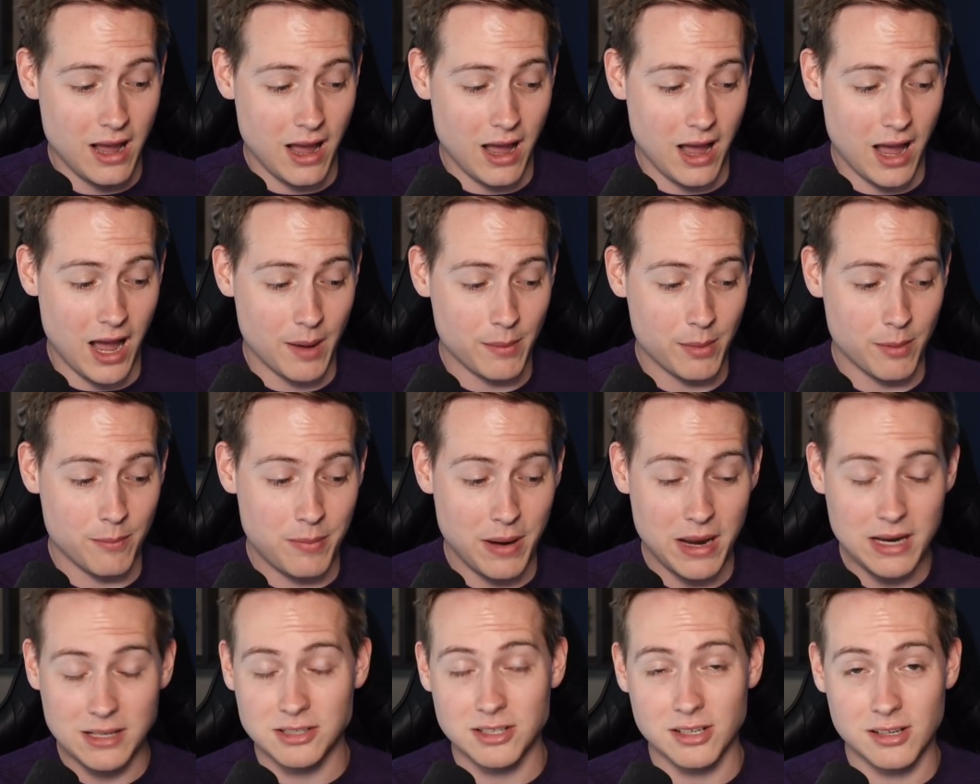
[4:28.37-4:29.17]
Uh, but
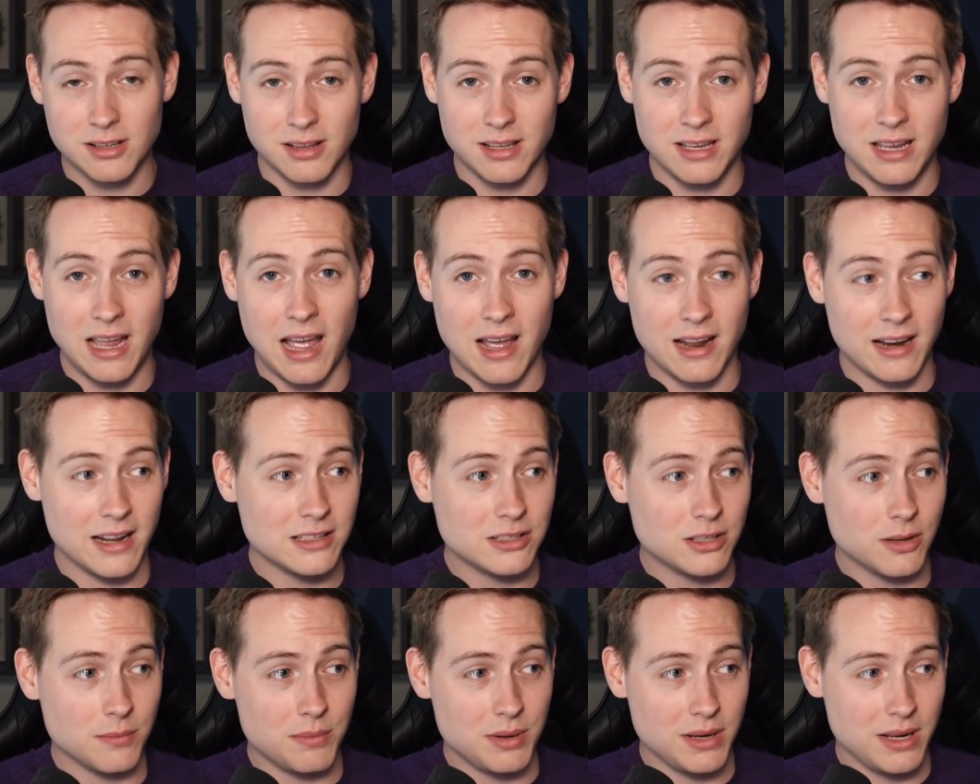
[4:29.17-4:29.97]
basically, yeah, it
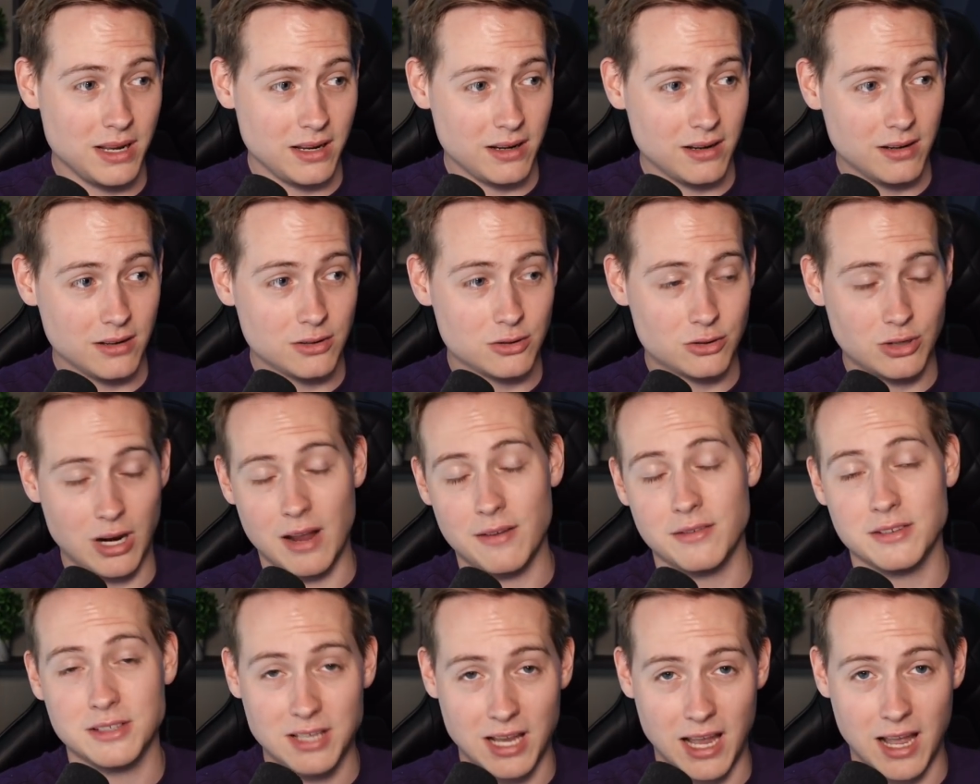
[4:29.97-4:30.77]
ends up being
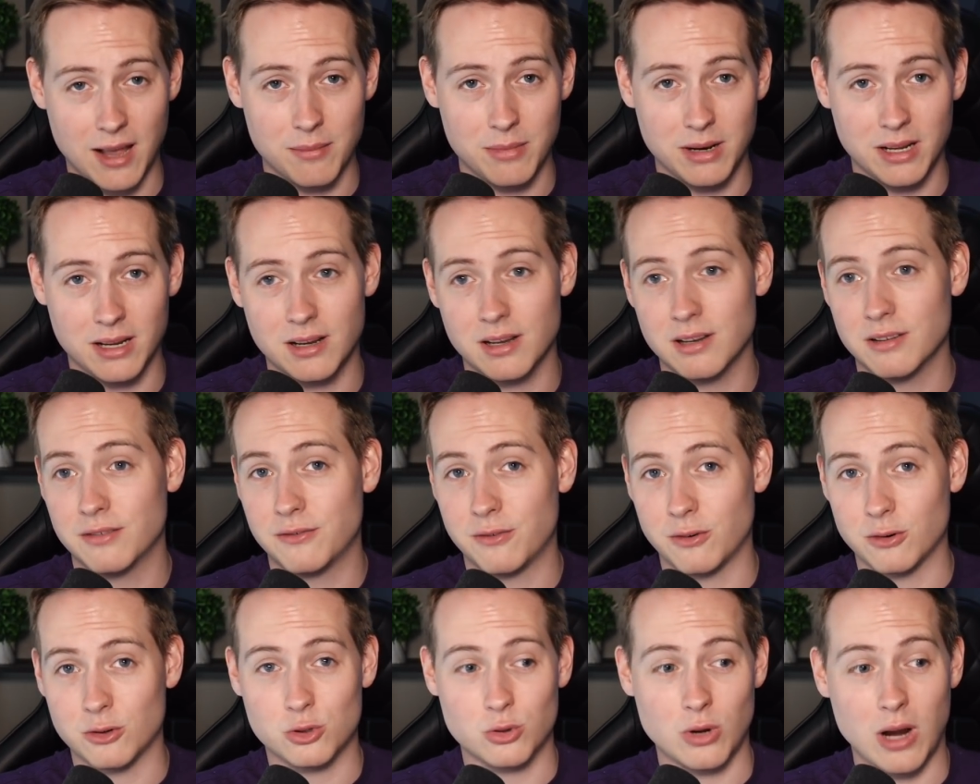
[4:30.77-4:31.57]
Travis Hamonic
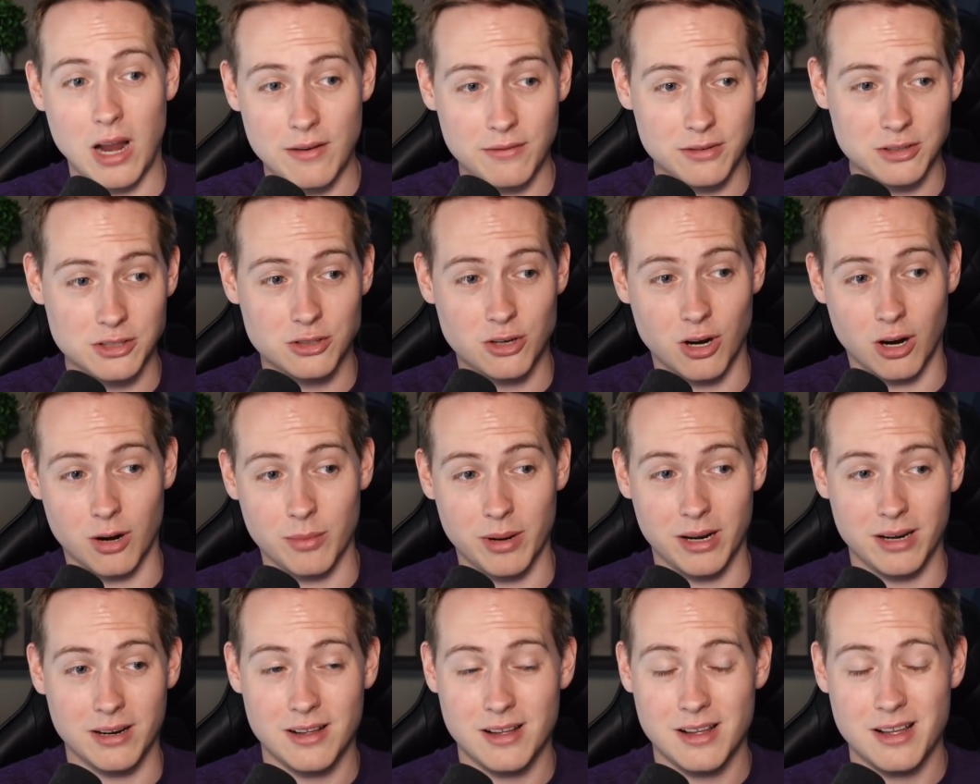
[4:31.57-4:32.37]
for Travis
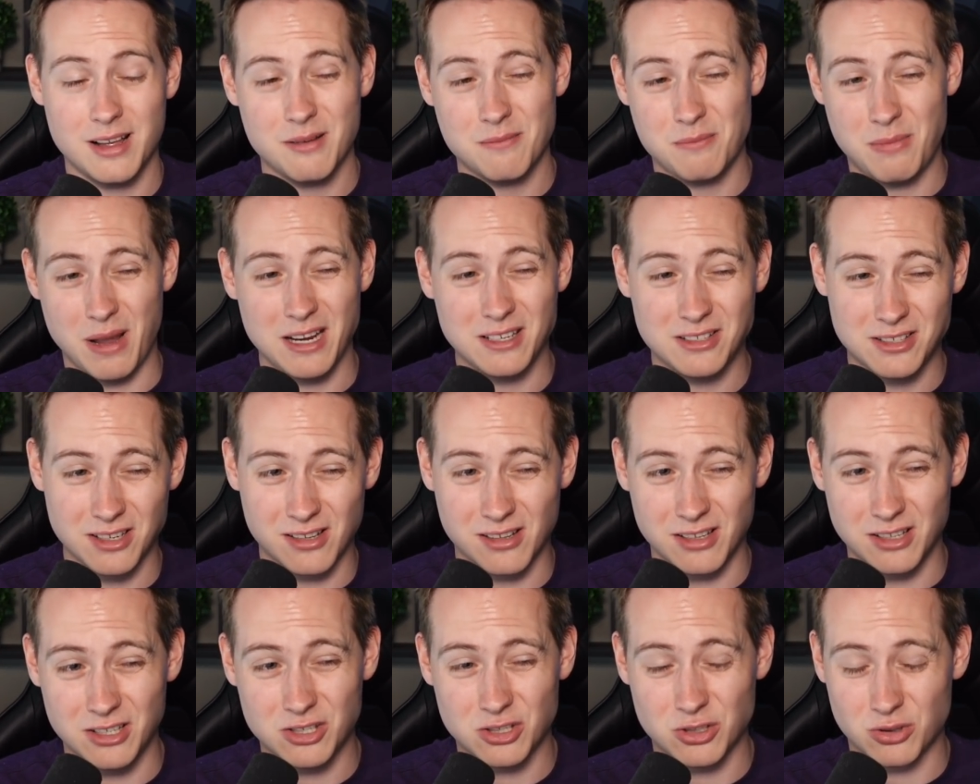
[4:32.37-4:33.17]
Dermott,
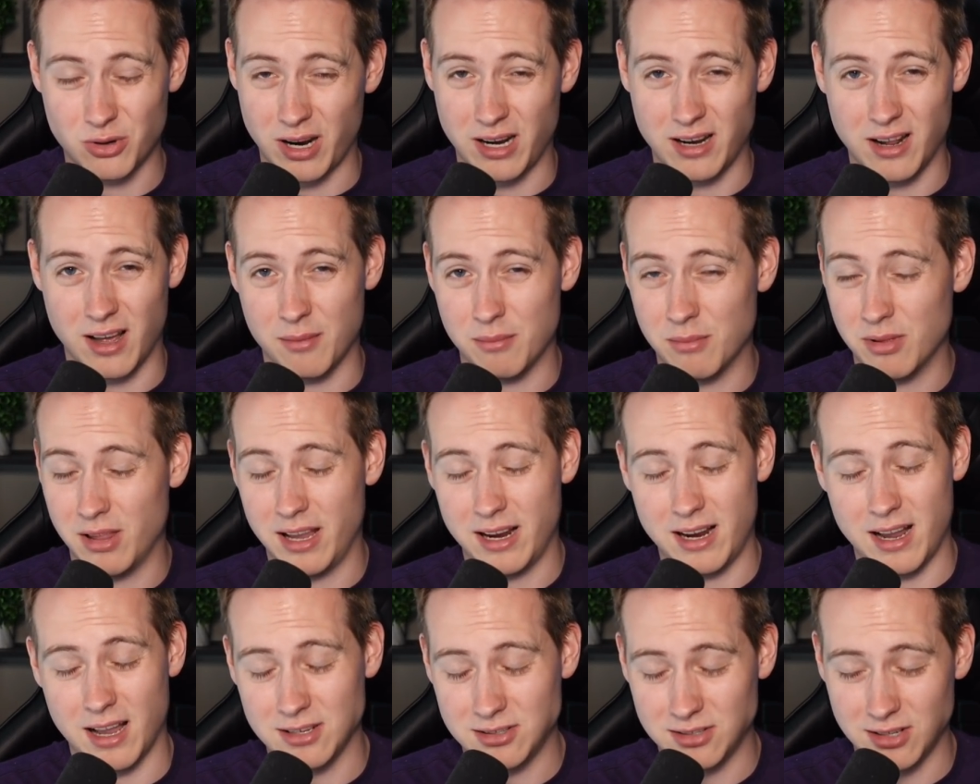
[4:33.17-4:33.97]
basically straight up.
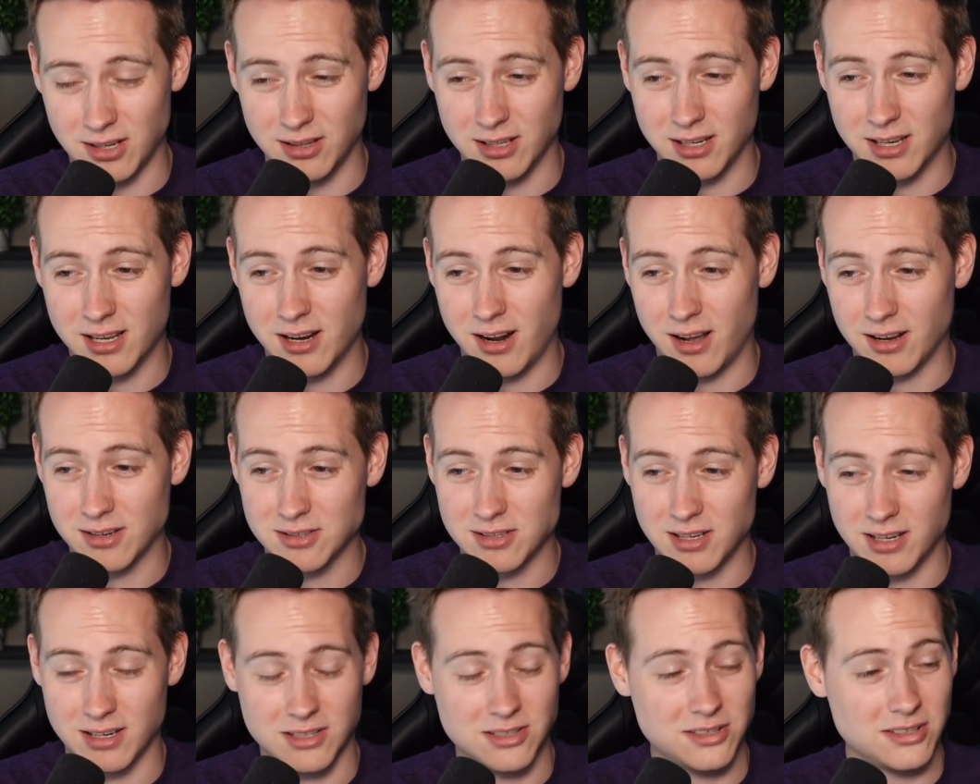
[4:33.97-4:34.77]
Like I said, the Canucks
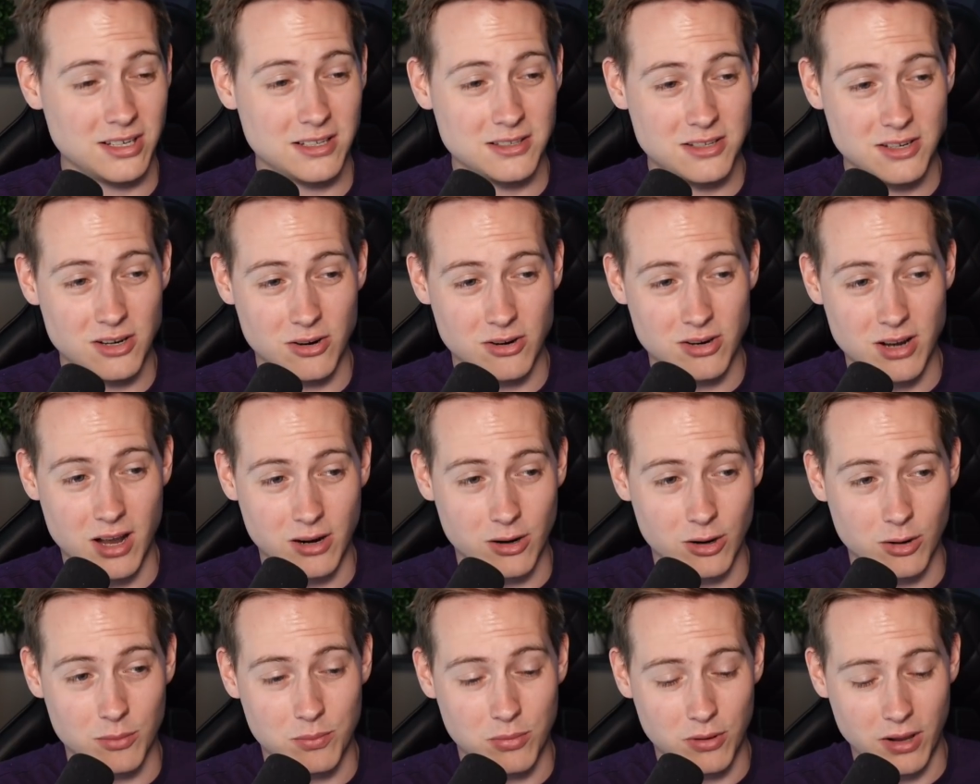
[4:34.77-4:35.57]
get a six-year
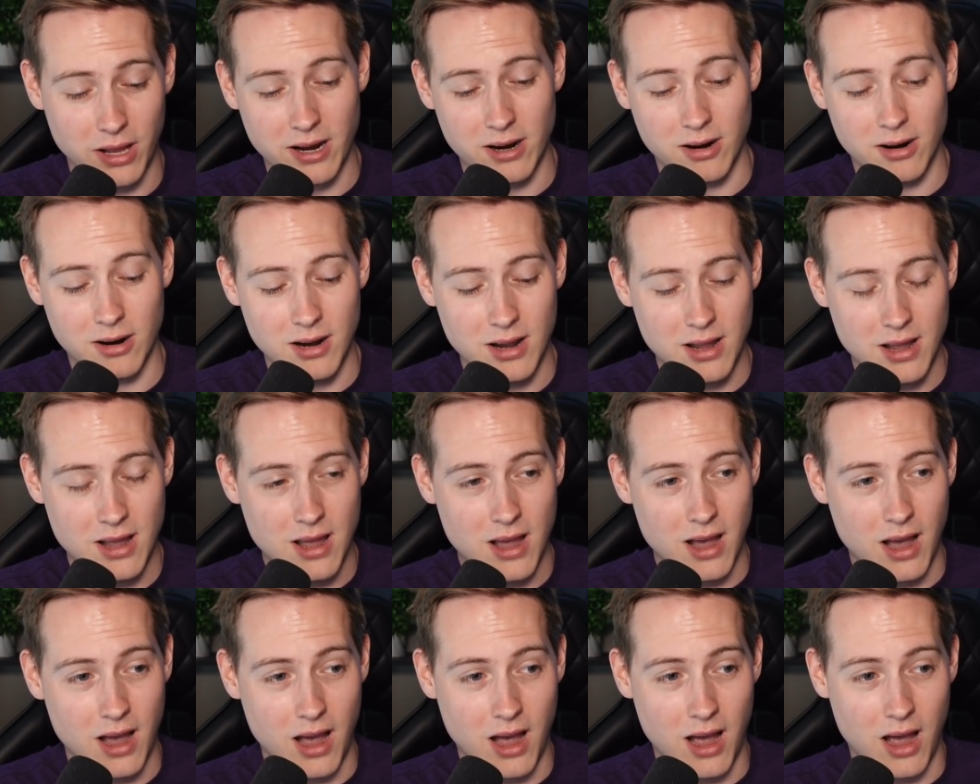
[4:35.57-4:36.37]
younger player
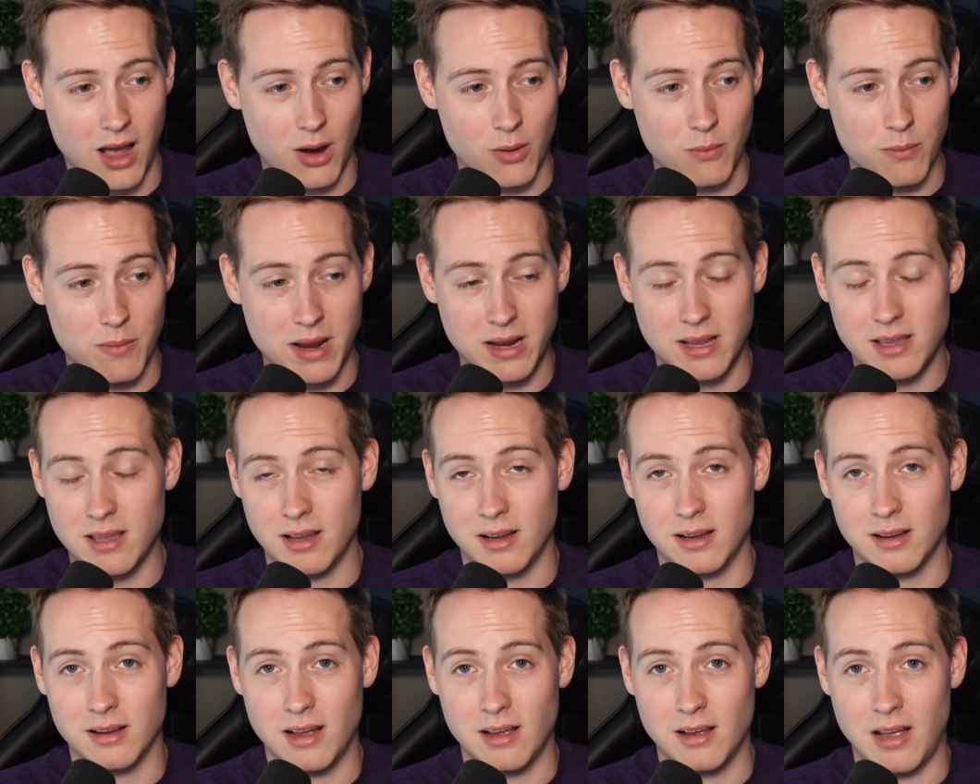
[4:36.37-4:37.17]
uh,
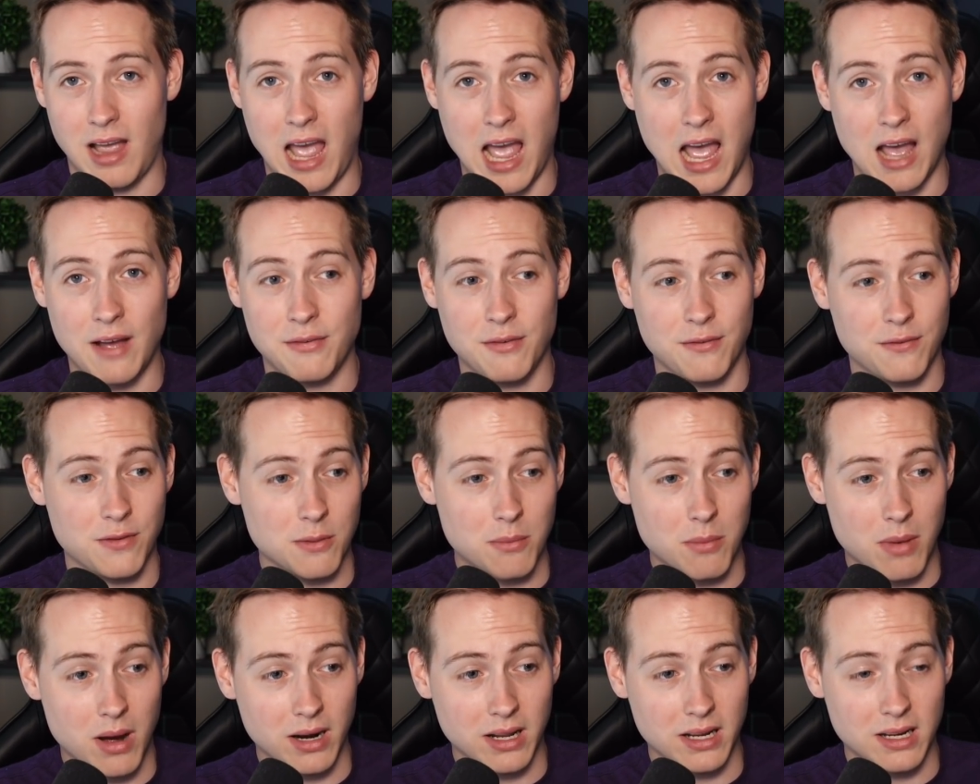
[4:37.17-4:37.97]
making half of
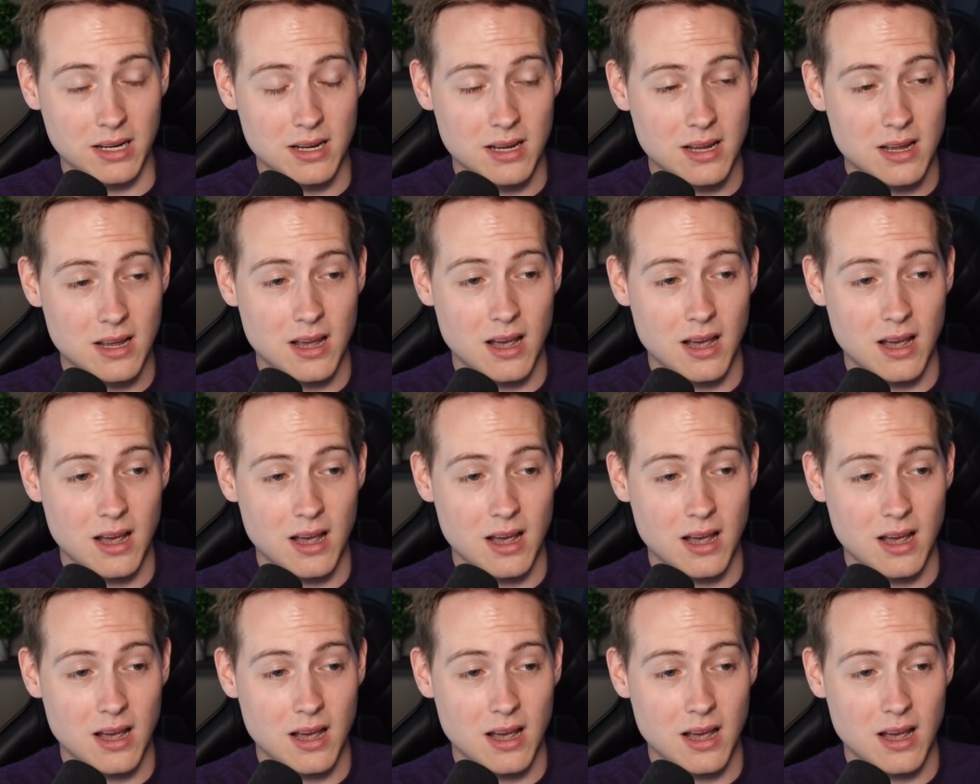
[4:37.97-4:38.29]
the money.